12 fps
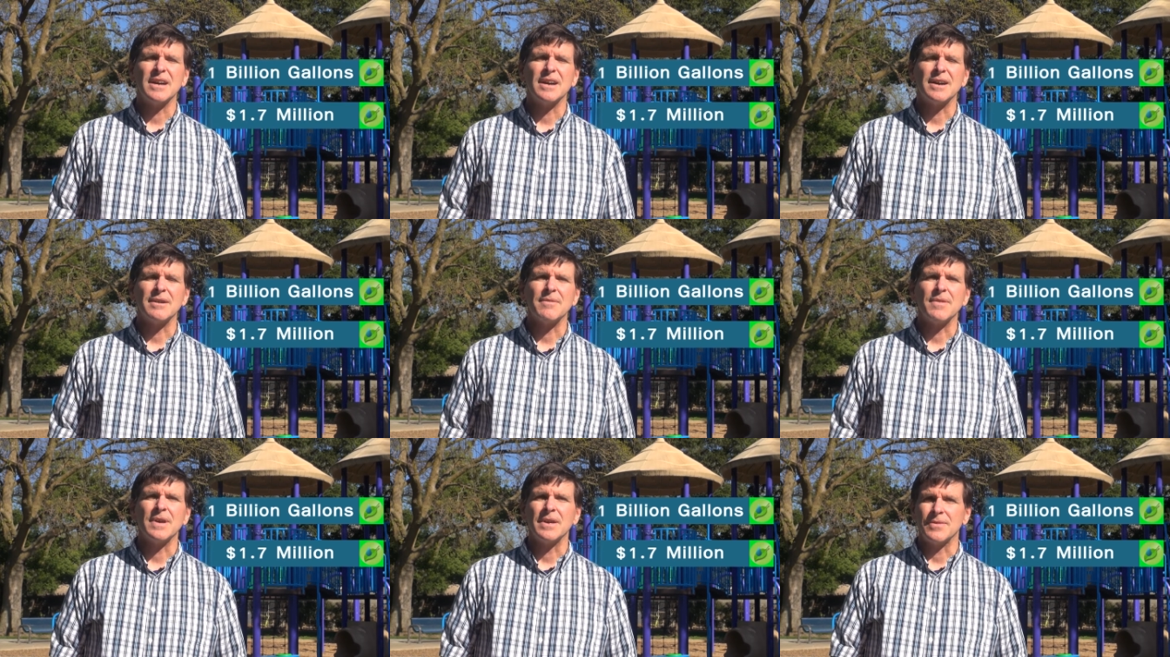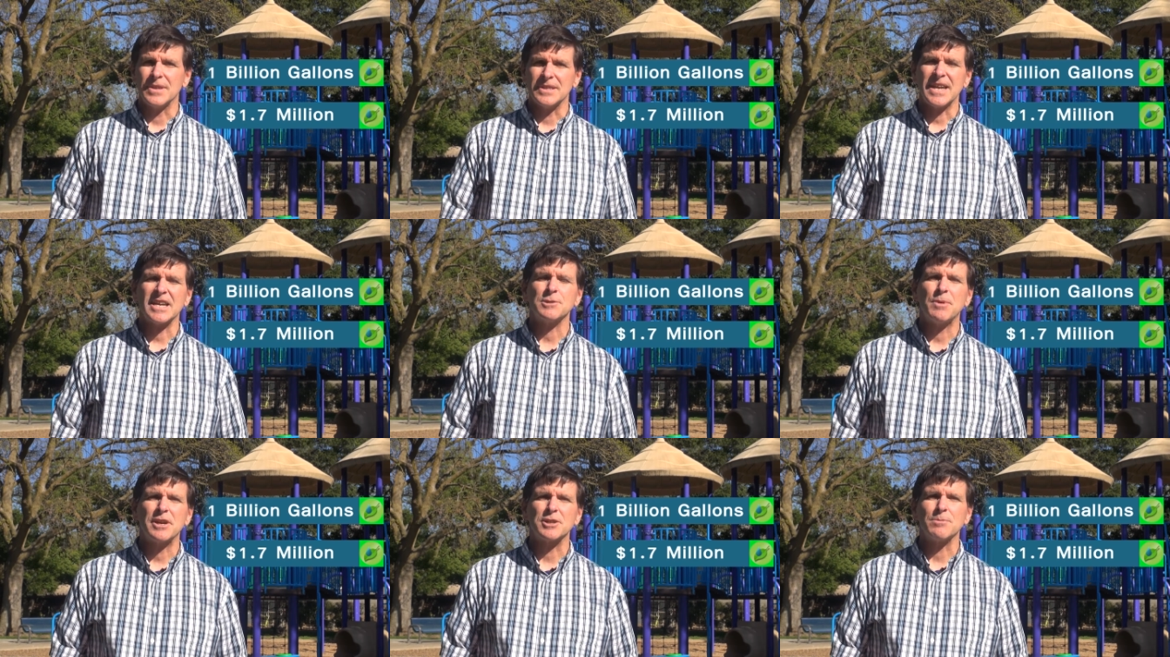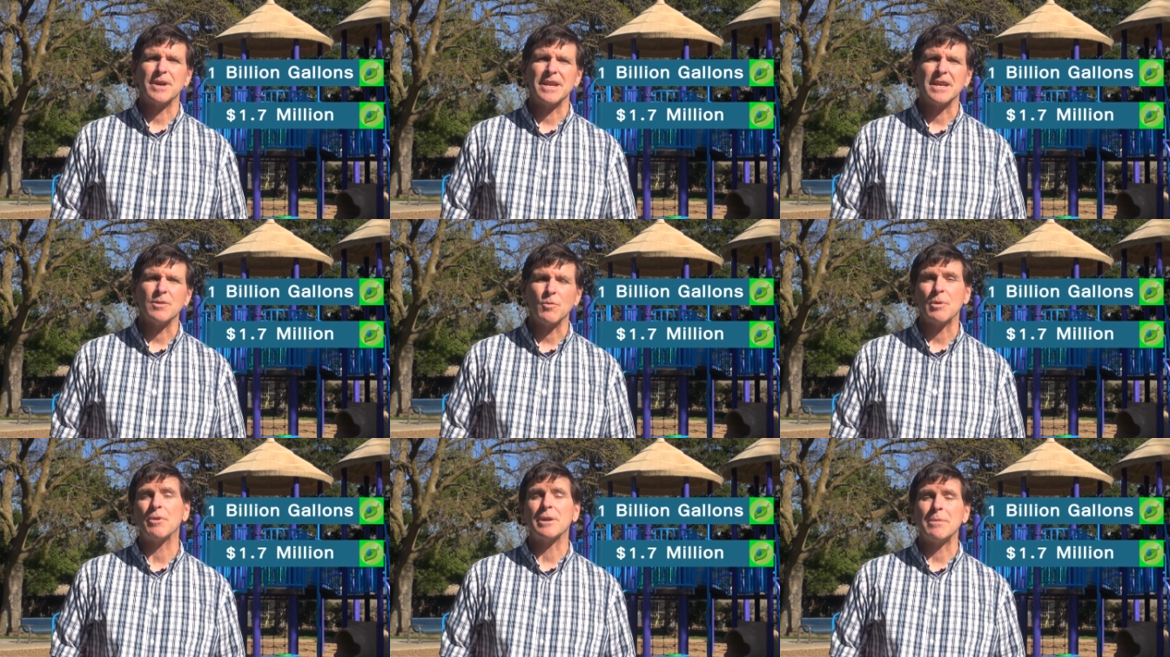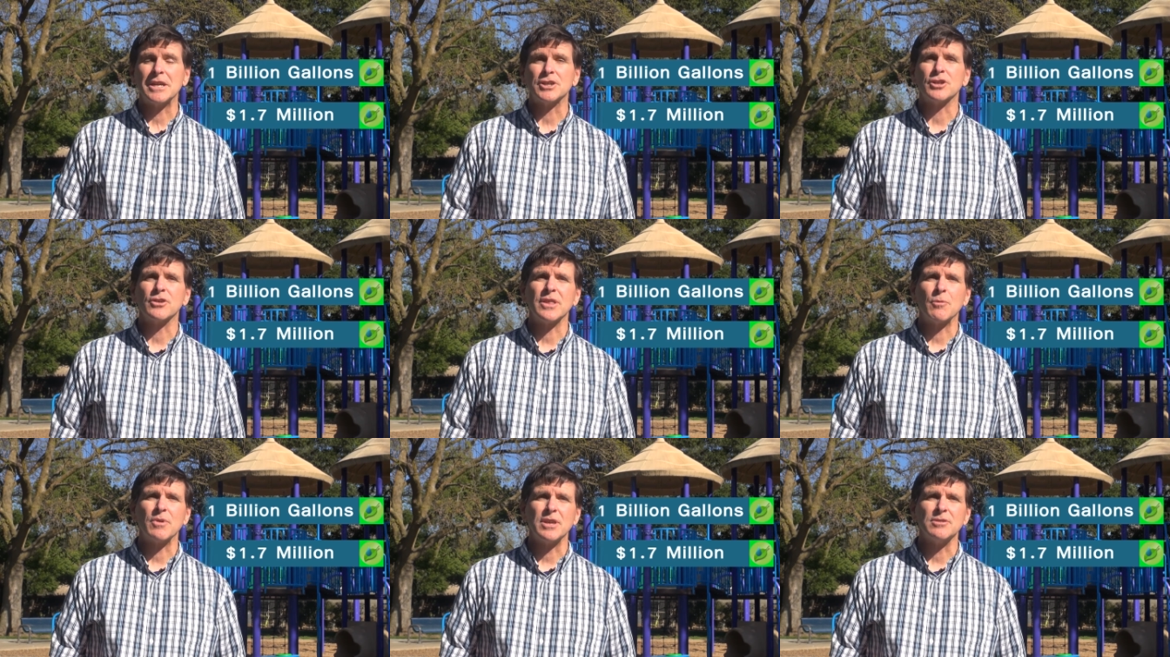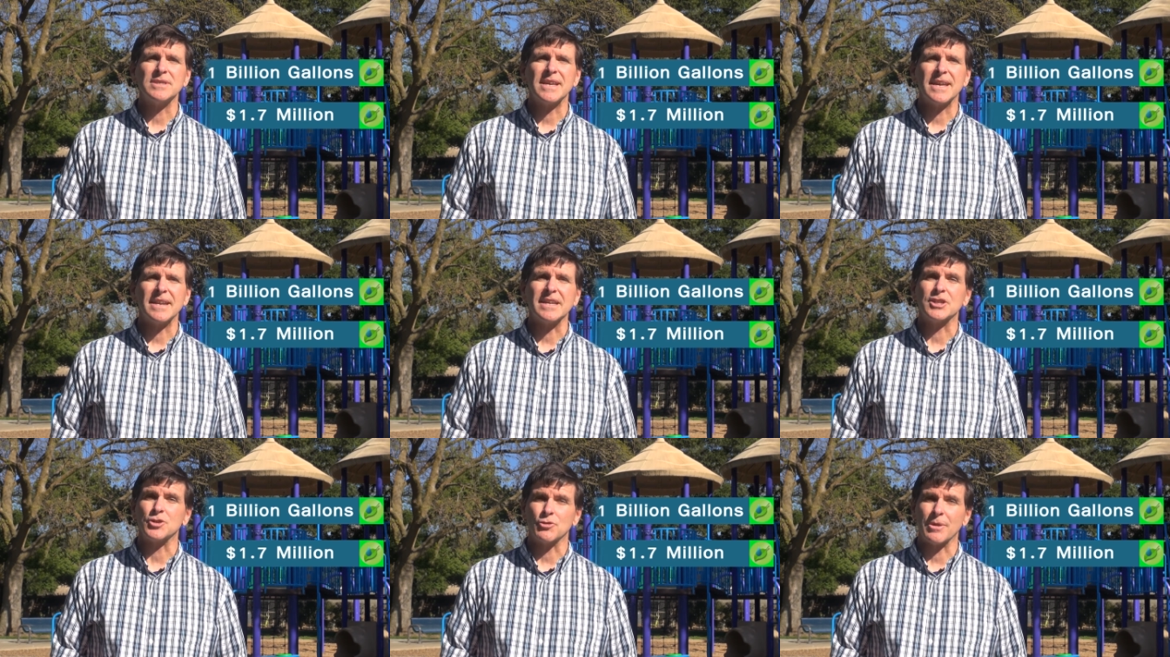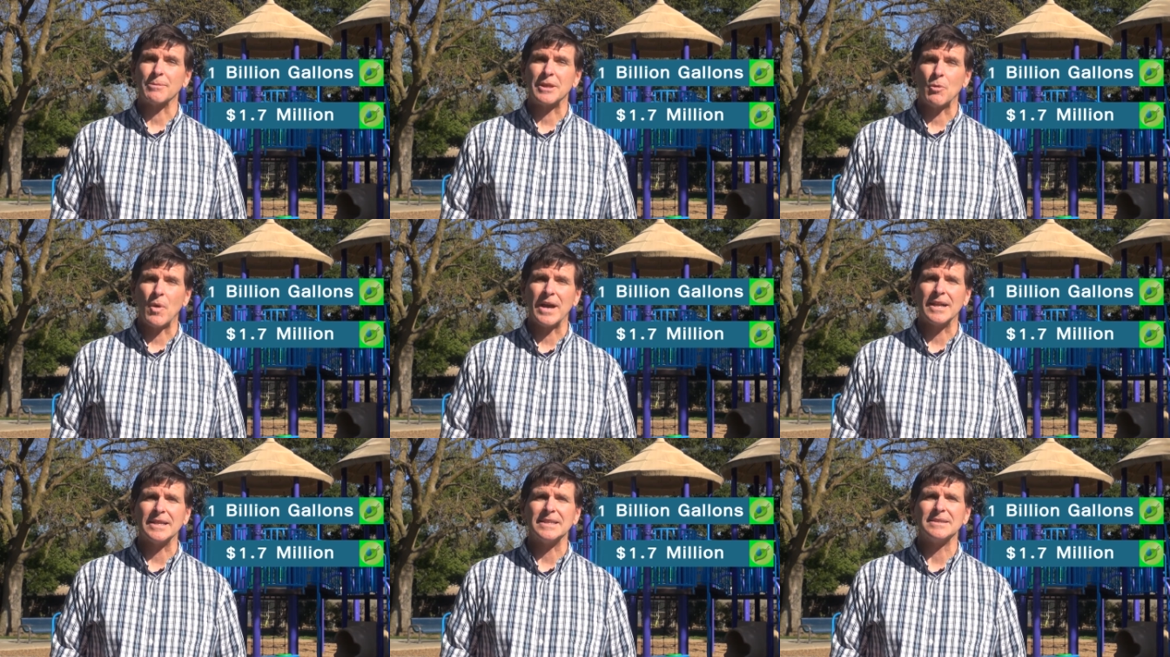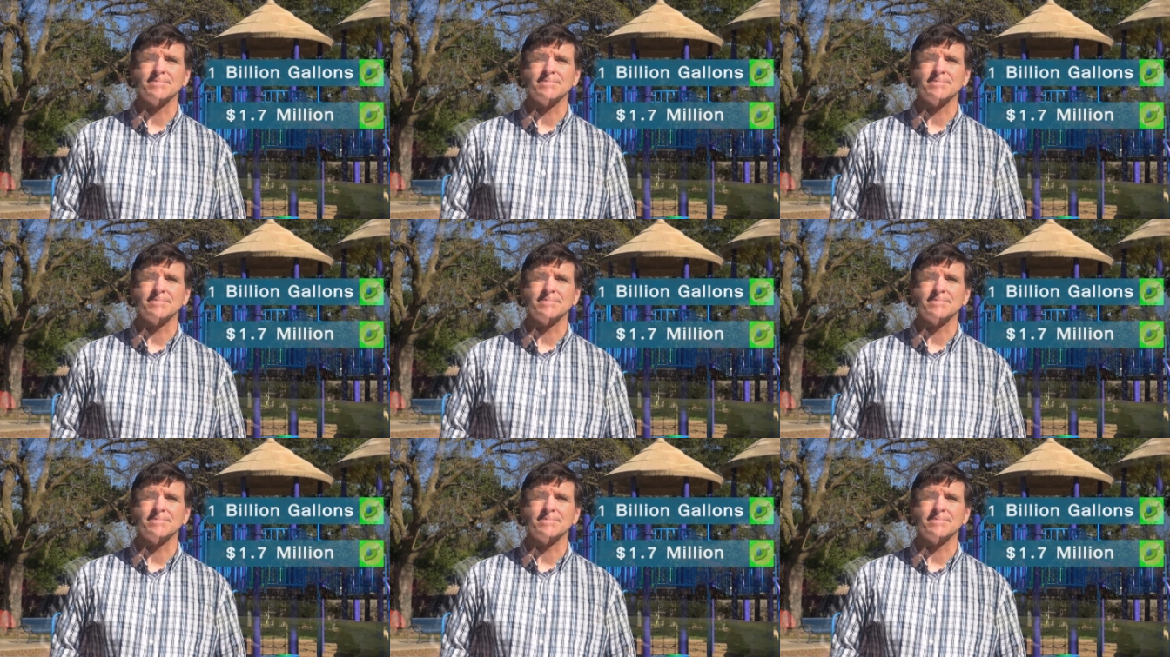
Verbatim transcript: of the taxpayers' money. We want to make sure that we use that extremely well.